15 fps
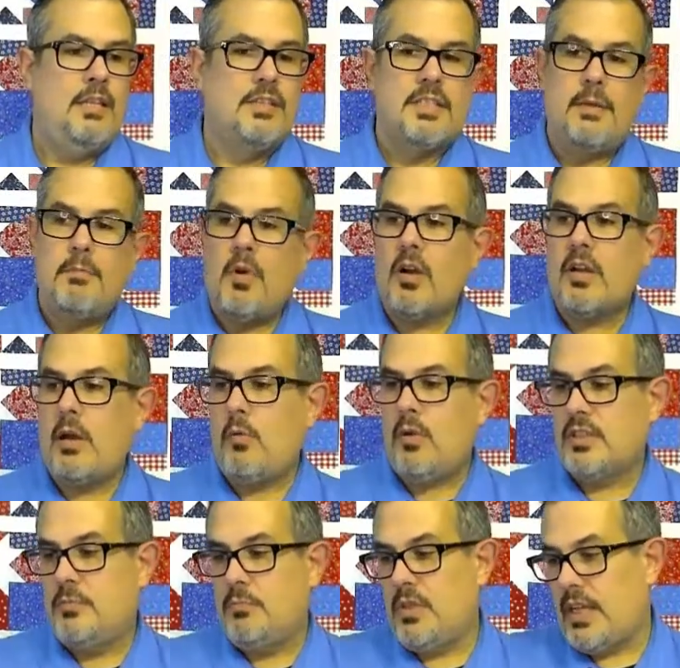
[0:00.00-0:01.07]
and say, Mark, I
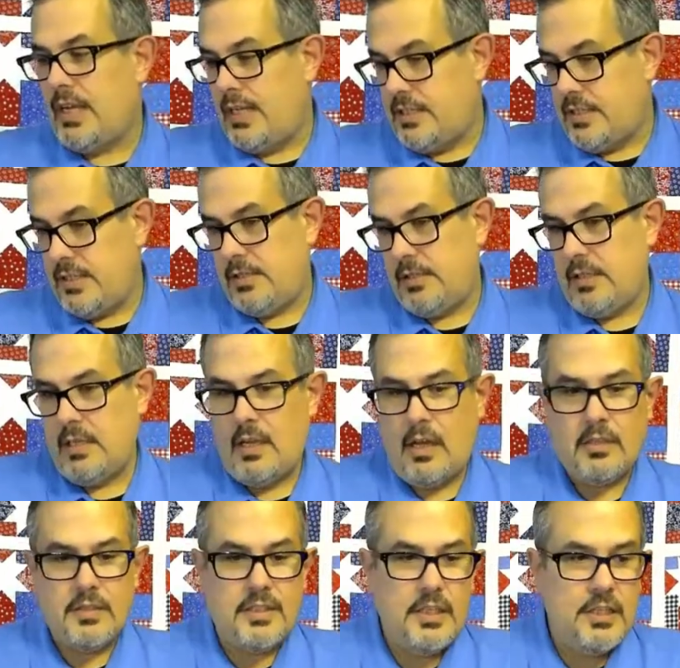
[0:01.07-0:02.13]
want some blades,
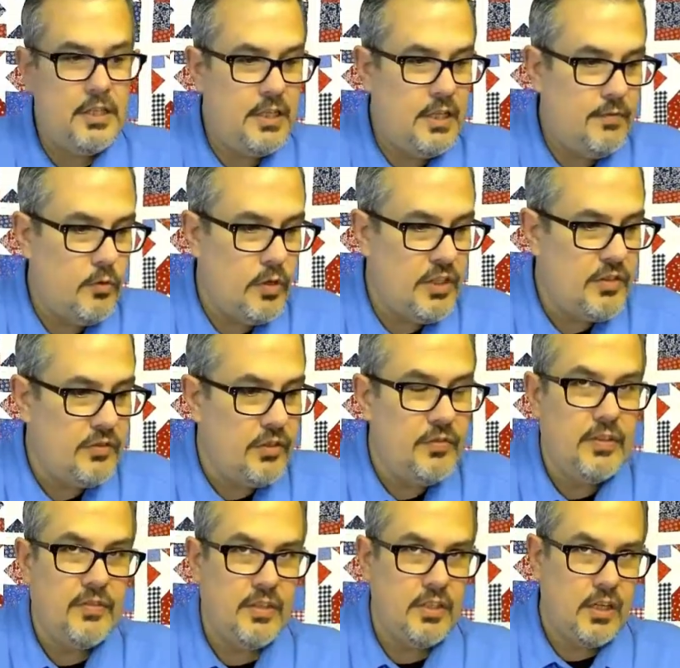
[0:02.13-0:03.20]
I'll send you an invoice for a
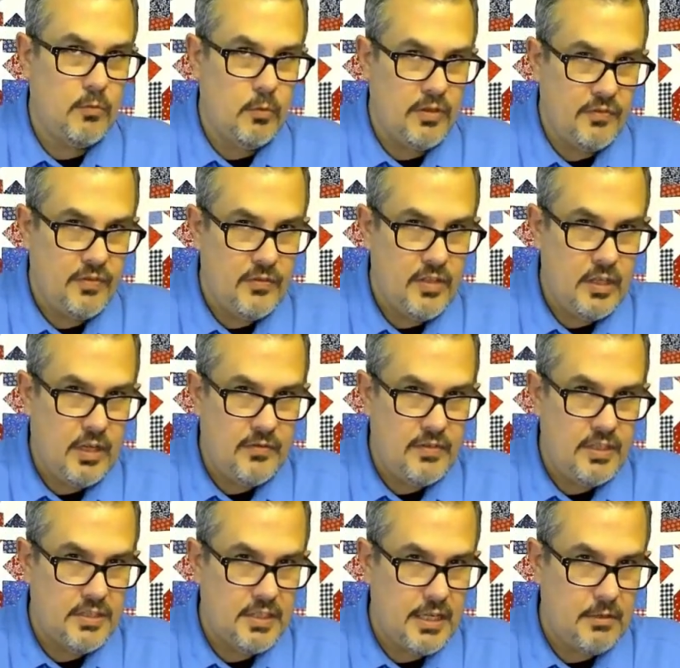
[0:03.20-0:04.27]
50 off with a 50
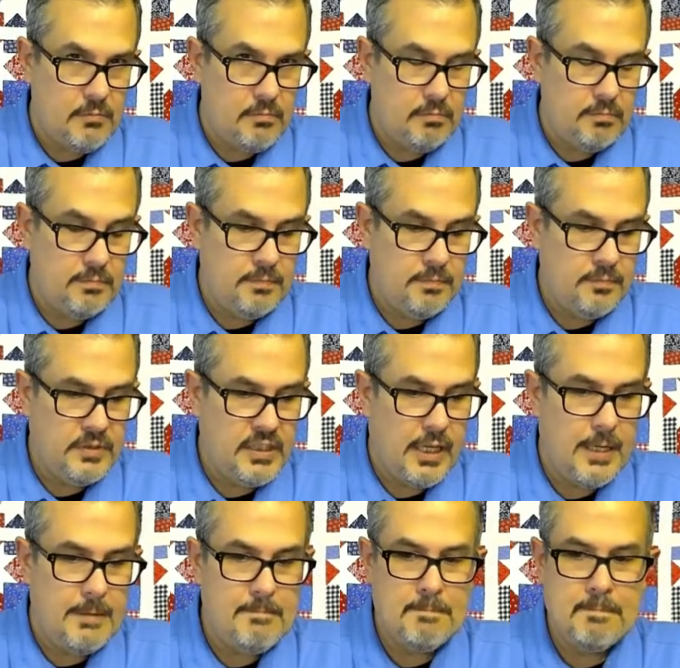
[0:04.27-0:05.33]
off discount.
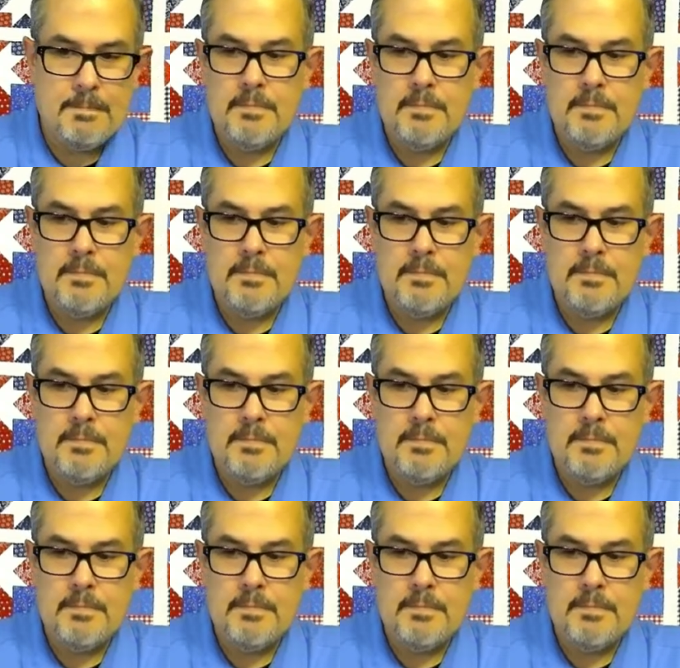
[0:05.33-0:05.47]
Okay.